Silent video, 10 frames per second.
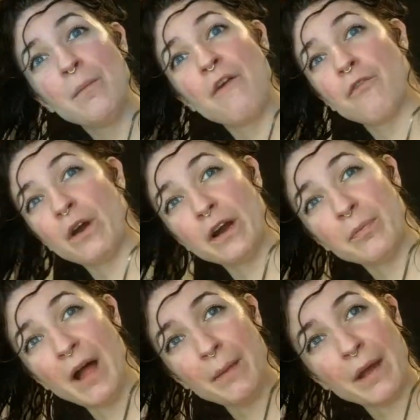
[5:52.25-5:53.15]
before I
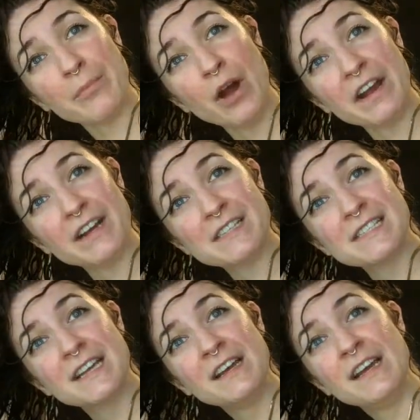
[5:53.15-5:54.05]
apply my
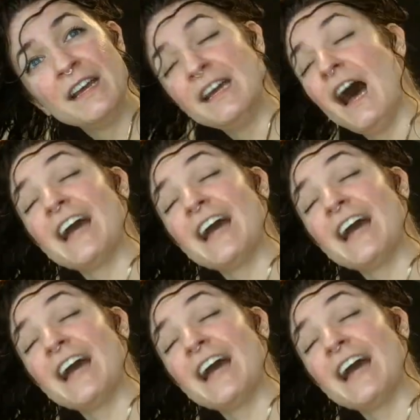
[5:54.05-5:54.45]
products.